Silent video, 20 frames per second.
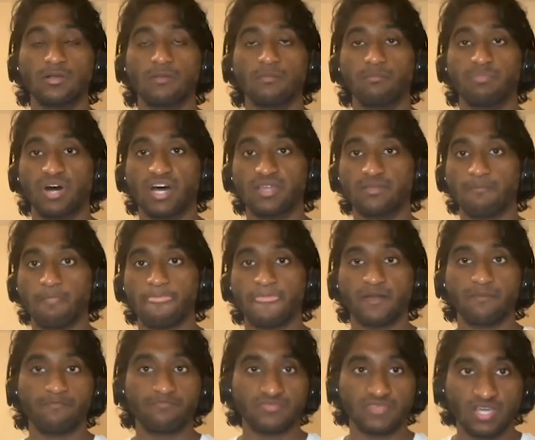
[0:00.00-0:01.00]
But
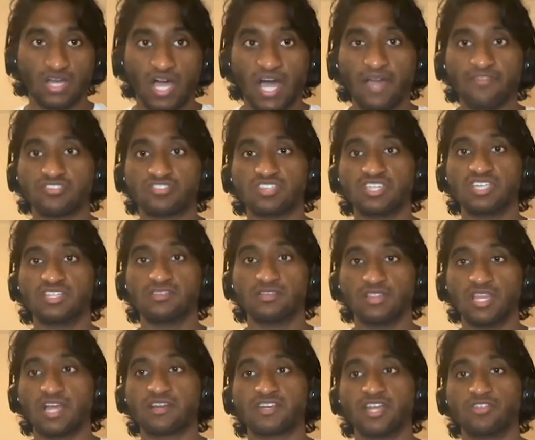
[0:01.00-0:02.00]
obviously,
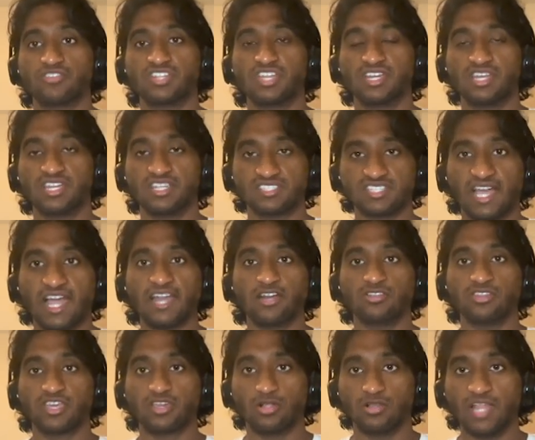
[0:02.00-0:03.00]
Lucknow didn't
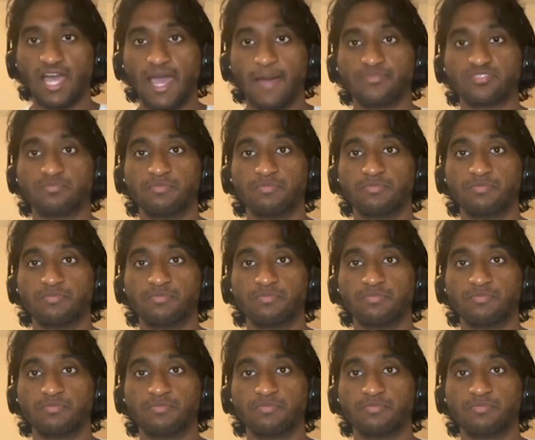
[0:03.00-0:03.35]
entirely collapse,